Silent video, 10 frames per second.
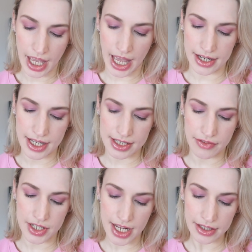And it's
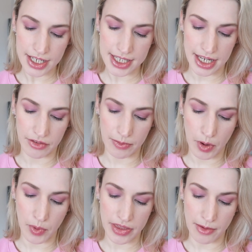the daily serum
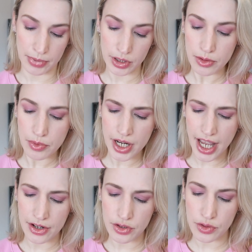with blueberry
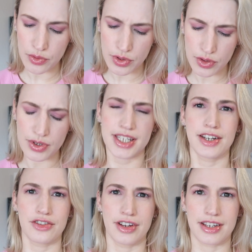and ouzu
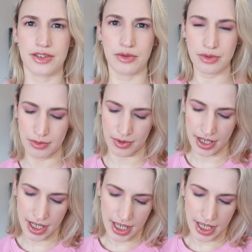citrus. Ooh.